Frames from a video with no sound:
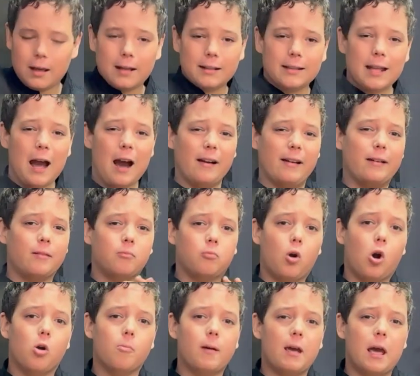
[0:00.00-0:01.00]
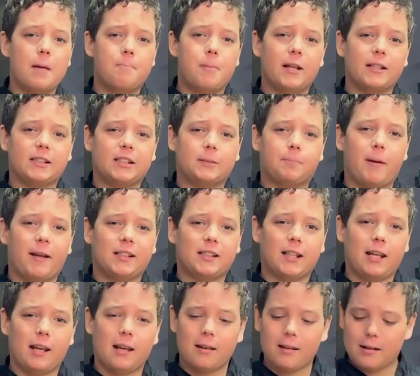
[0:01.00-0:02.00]
Now it will be a bit
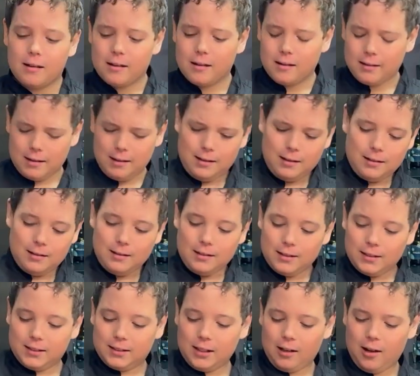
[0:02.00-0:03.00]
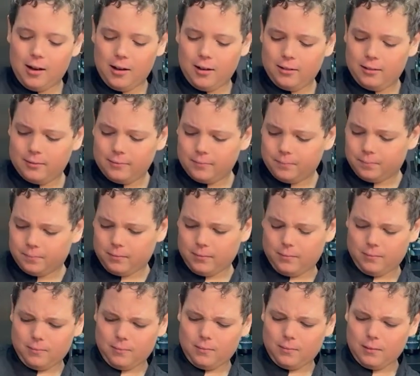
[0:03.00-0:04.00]
spitty, so
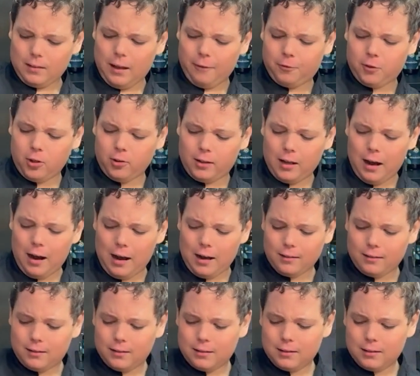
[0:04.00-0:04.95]
if you can't